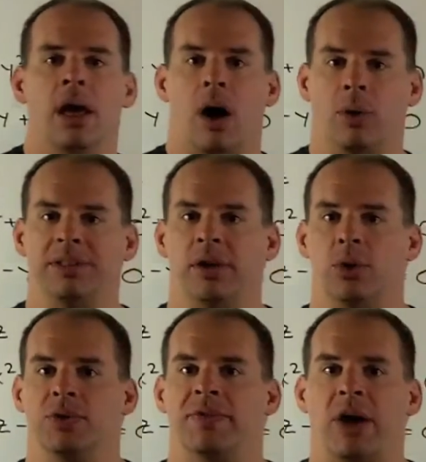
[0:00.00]
I want to take
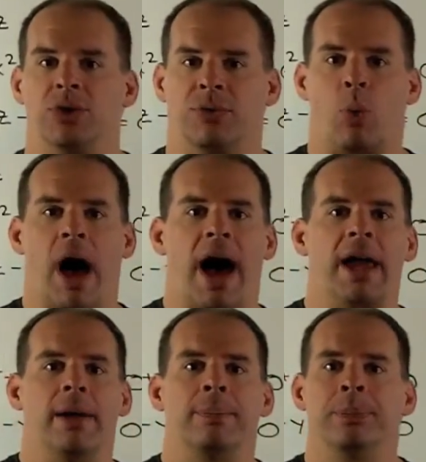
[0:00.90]
those values of
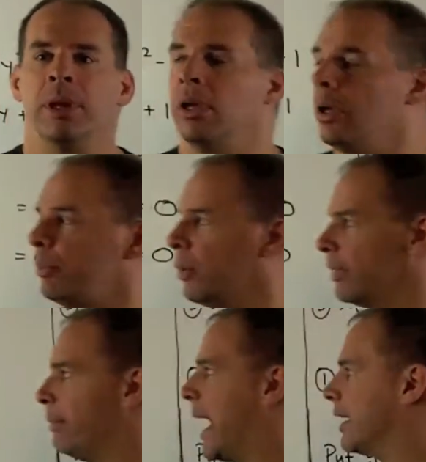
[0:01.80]
y, put
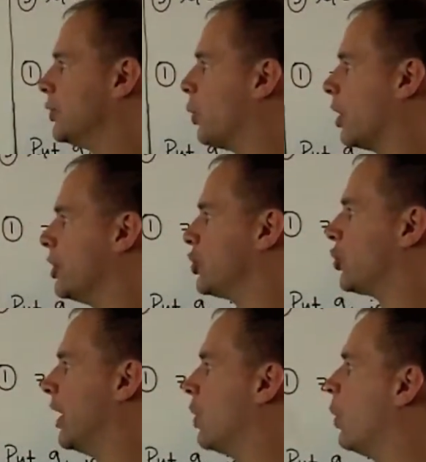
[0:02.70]
them back into our
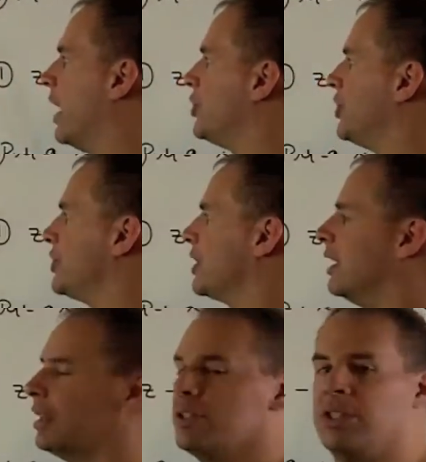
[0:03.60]
constraint equations,
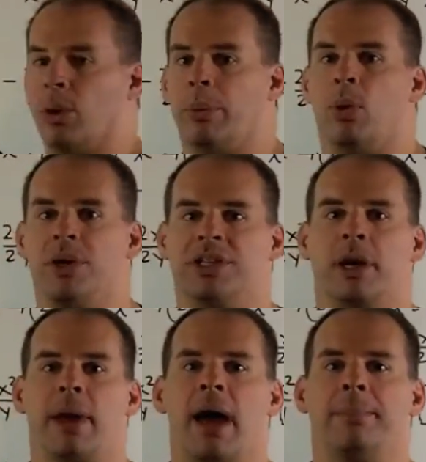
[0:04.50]
see what points
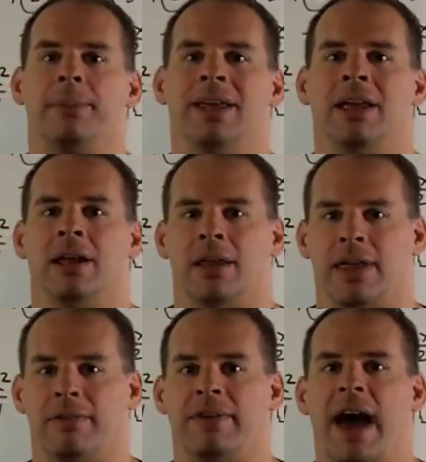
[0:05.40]
come out,
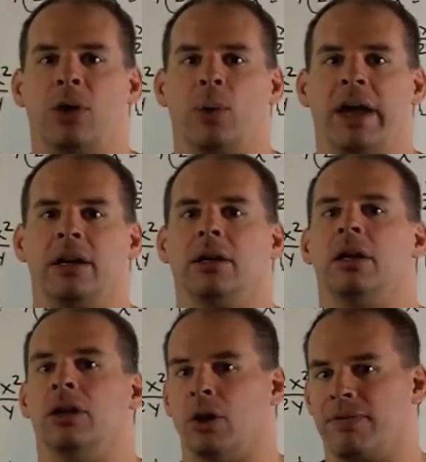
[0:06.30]
then evaluate,
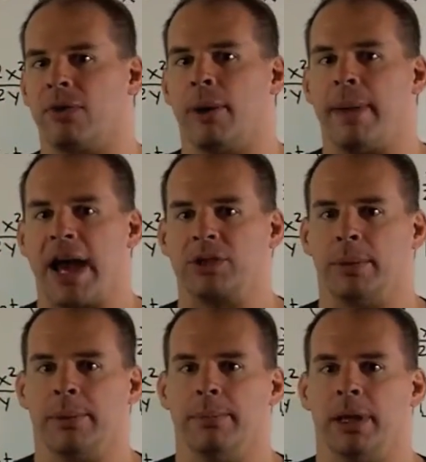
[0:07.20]
look for a
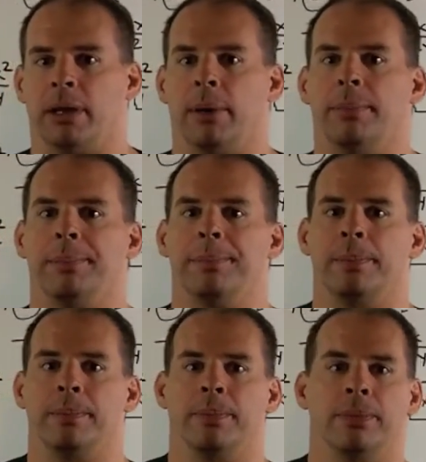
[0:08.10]
maximum and minimum.
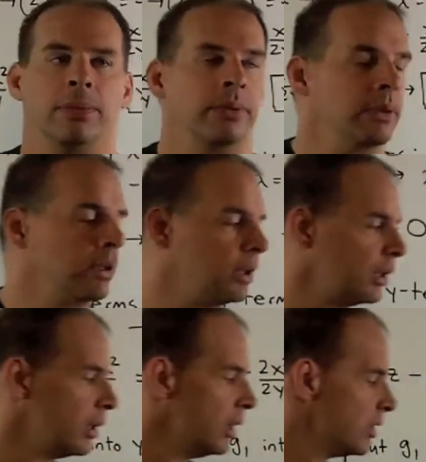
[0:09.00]

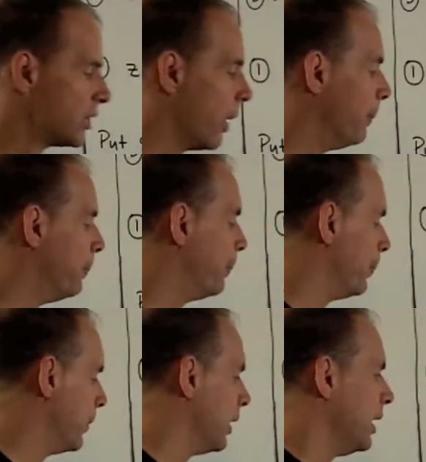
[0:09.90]
So,
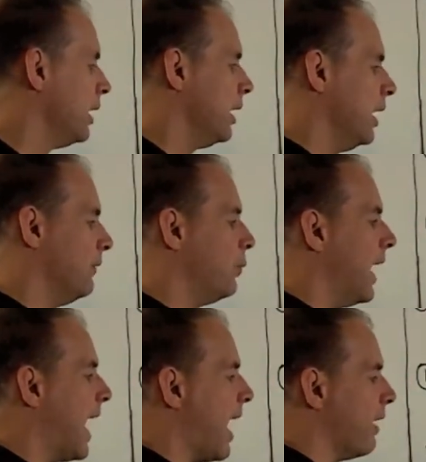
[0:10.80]
if we
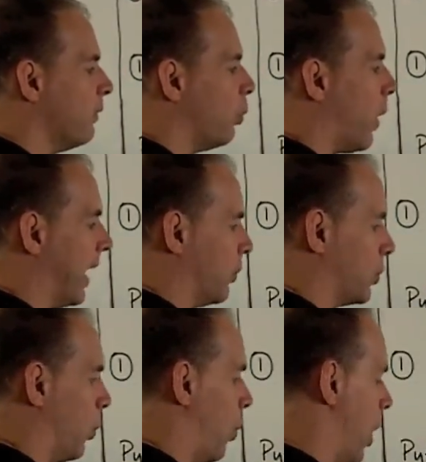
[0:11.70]
have y equal
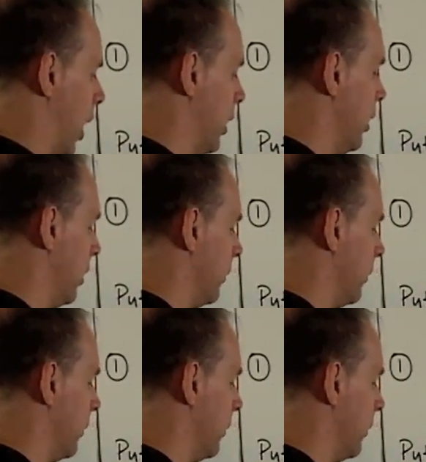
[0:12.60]
to 1,